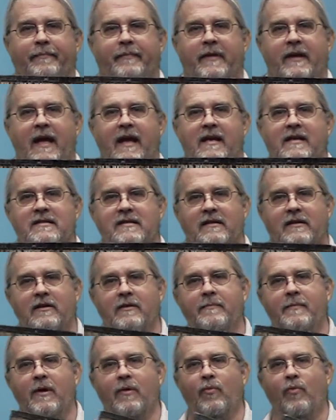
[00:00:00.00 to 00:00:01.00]
The end is a
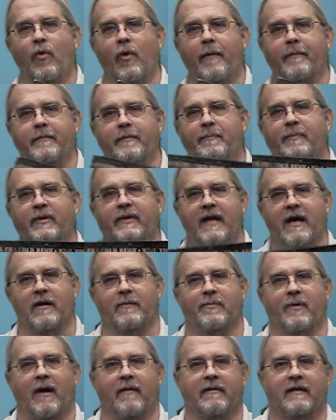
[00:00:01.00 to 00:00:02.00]
little bit warped, but that'll
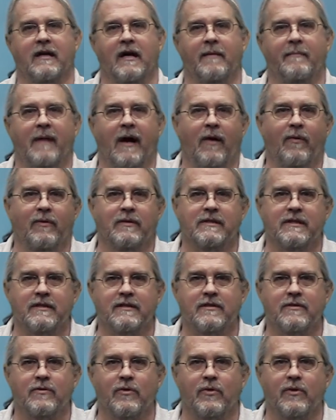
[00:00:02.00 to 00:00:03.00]
probably come out once it's
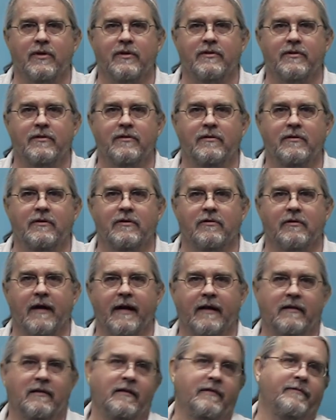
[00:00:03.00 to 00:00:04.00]
stored
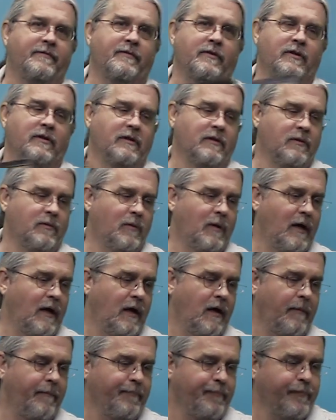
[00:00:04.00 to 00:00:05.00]
correctly for a little
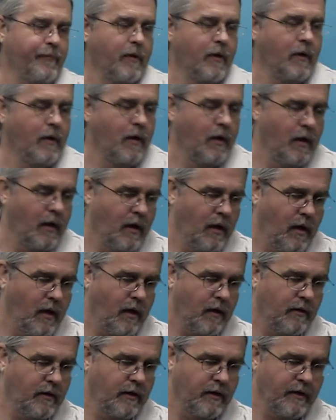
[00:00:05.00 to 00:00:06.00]
while.
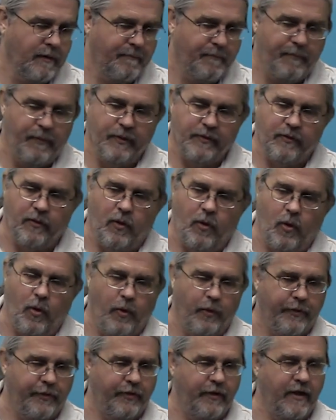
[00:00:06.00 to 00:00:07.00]
I'm going to put the
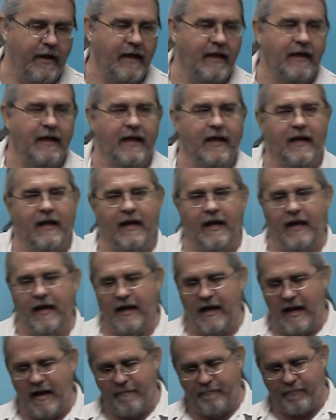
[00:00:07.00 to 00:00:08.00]
whole thing in
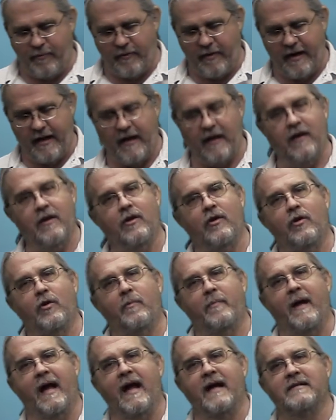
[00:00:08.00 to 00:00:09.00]
a brand new
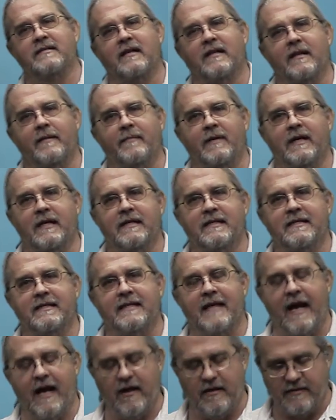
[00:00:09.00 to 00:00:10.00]
Bags Unlimited
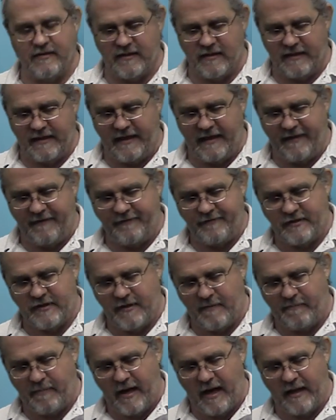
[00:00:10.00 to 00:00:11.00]
Sound Sleeves
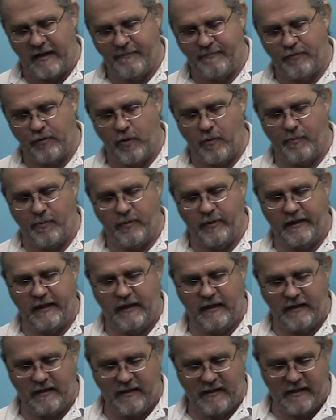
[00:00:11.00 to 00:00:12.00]

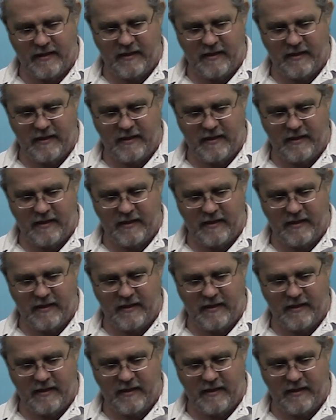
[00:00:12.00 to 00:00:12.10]
polypropylene